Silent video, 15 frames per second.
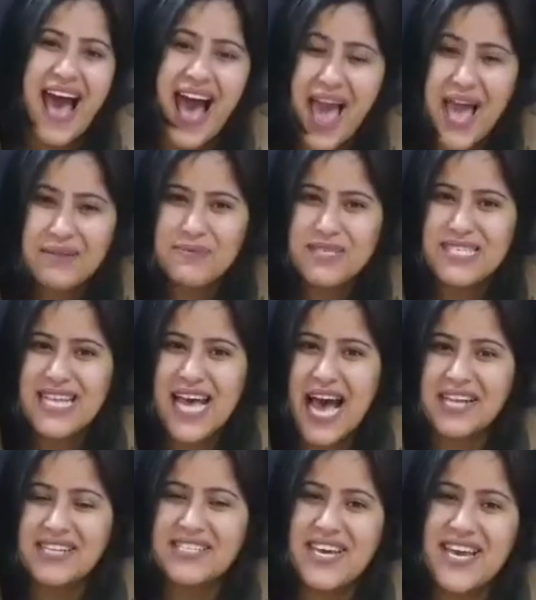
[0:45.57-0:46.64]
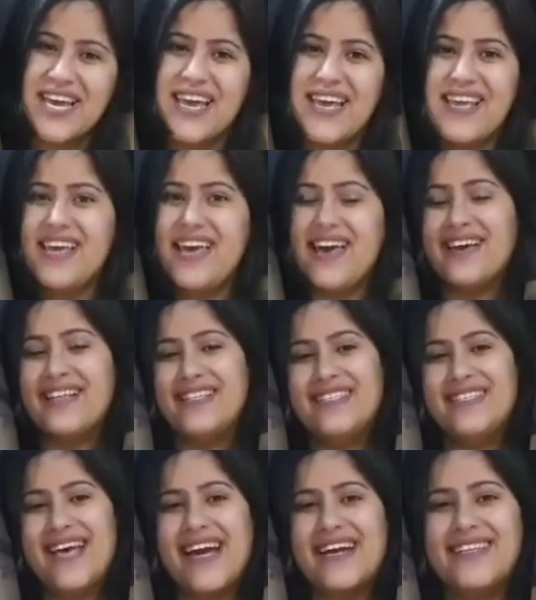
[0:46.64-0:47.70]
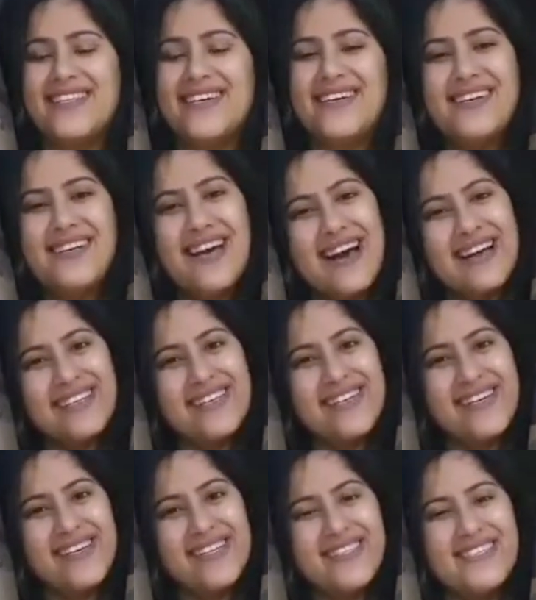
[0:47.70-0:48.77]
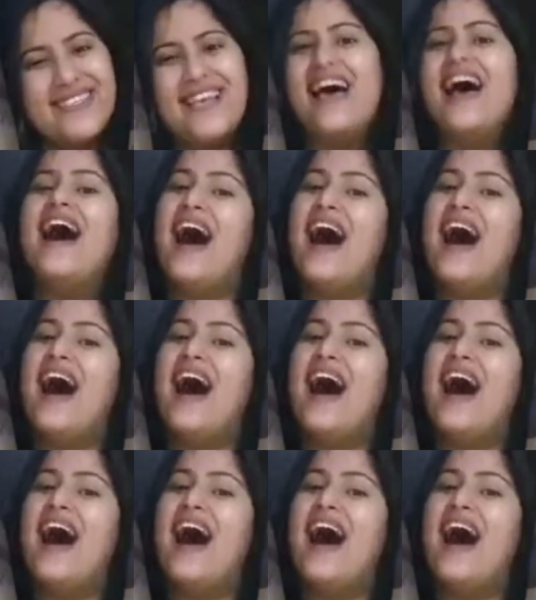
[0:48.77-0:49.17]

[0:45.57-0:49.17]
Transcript: I'm standing inside the curtains.